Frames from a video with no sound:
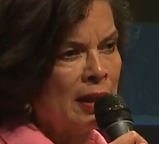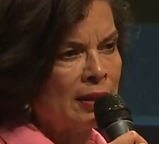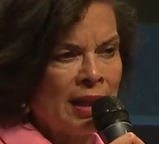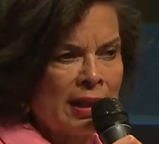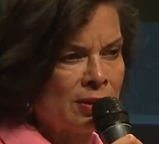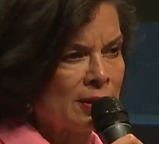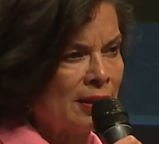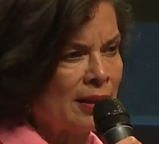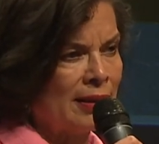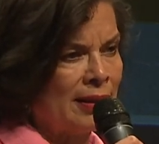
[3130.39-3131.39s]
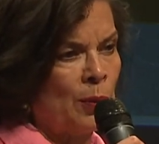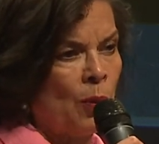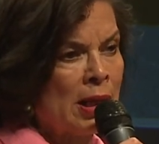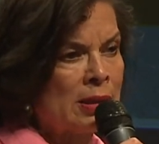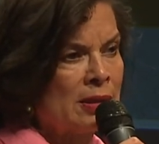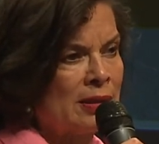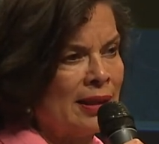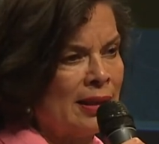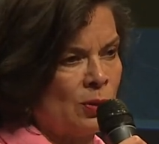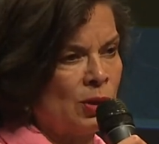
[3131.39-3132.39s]
Yes, there was
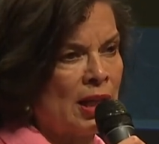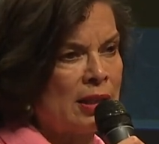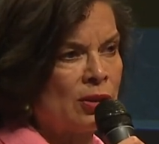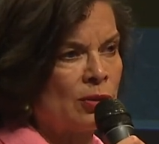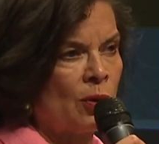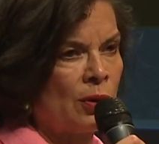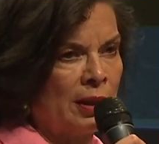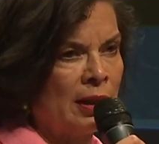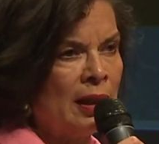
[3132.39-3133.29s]
a success story,